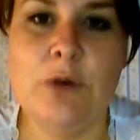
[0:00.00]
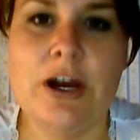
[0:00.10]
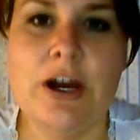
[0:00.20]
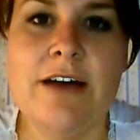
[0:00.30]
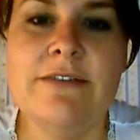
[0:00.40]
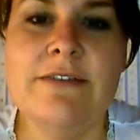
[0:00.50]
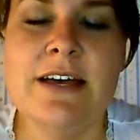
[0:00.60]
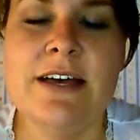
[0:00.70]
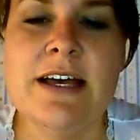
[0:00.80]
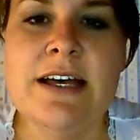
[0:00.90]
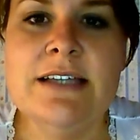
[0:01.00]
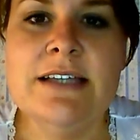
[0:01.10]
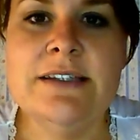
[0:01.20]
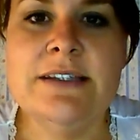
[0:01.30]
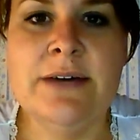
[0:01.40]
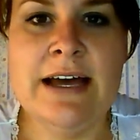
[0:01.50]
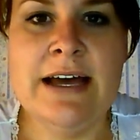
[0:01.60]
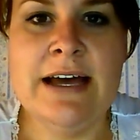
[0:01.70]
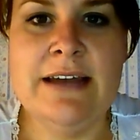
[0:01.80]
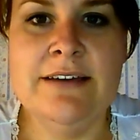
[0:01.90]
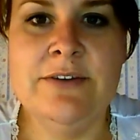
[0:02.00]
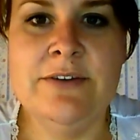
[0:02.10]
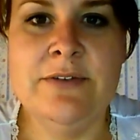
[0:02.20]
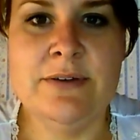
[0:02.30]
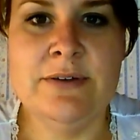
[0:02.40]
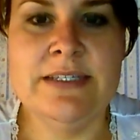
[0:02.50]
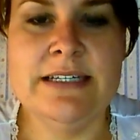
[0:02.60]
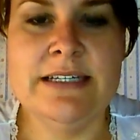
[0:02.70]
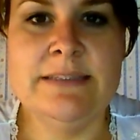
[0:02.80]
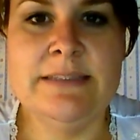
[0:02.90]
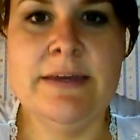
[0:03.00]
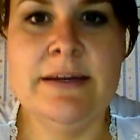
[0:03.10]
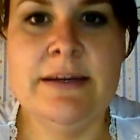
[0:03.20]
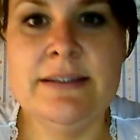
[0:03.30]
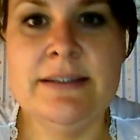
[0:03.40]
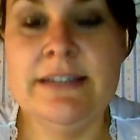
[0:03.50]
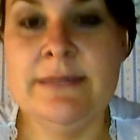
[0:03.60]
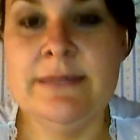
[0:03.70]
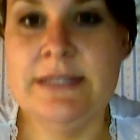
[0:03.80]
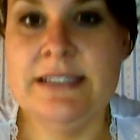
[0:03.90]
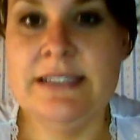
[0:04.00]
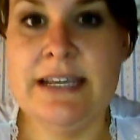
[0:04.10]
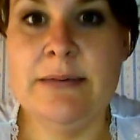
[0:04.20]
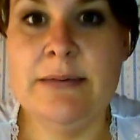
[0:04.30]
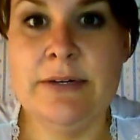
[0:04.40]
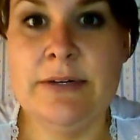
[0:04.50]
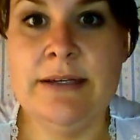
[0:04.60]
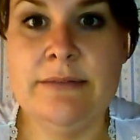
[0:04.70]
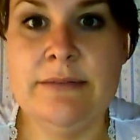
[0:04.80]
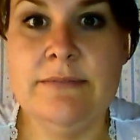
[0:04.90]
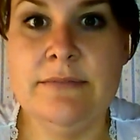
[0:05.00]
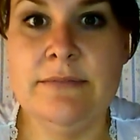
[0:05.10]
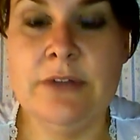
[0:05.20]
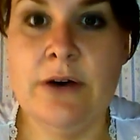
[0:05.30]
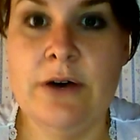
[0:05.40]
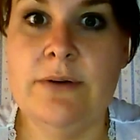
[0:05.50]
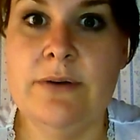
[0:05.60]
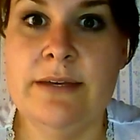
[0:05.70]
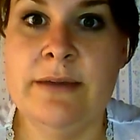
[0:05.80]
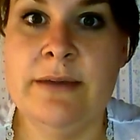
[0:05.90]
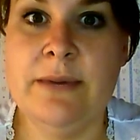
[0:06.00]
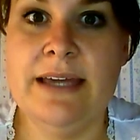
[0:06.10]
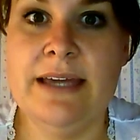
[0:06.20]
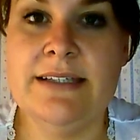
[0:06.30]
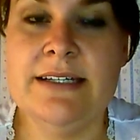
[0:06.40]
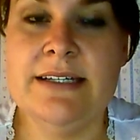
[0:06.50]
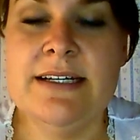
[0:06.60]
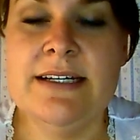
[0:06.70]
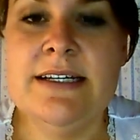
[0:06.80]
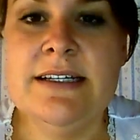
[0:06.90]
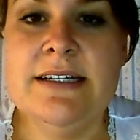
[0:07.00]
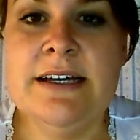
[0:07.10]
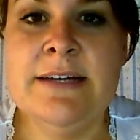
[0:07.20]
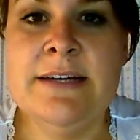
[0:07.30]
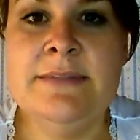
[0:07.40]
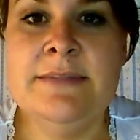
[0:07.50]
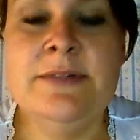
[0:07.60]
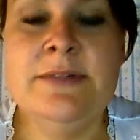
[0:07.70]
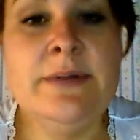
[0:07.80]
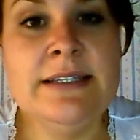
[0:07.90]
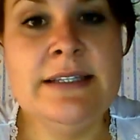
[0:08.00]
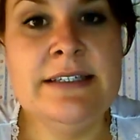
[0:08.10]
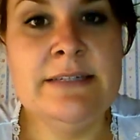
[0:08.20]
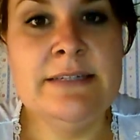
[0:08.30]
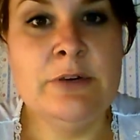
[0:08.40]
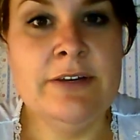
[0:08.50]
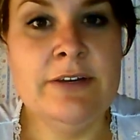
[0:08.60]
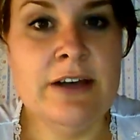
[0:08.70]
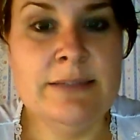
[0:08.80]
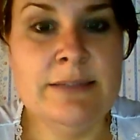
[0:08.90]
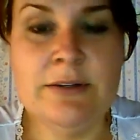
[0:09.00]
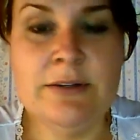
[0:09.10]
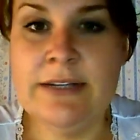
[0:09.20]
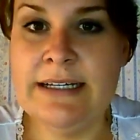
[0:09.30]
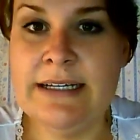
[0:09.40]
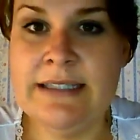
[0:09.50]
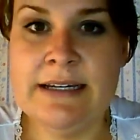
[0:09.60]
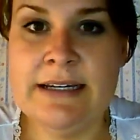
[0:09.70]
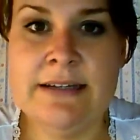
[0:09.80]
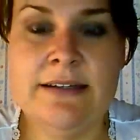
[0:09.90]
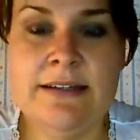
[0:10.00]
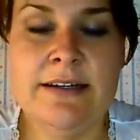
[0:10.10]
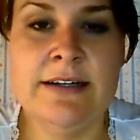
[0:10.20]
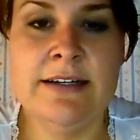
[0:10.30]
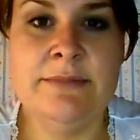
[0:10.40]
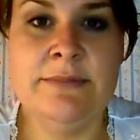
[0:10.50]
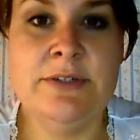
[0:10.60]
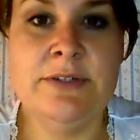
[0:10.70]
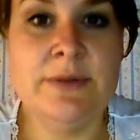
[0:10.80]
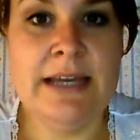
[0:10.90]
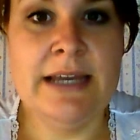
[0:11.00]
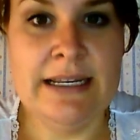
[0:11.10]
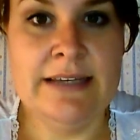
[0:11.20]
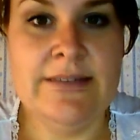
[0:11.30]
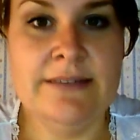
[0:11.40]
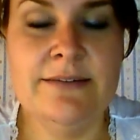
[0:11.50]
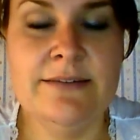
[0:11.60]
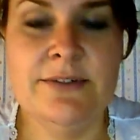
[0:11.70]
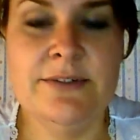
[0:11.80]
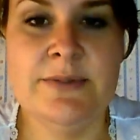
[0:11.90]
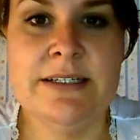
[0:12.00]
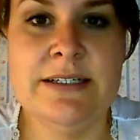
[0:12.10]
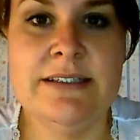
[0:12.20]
of. So I had a few of those things, but I was still able to stay pretty low in my weight. So, anyways, the morning of the hospital, like I said, 280, which was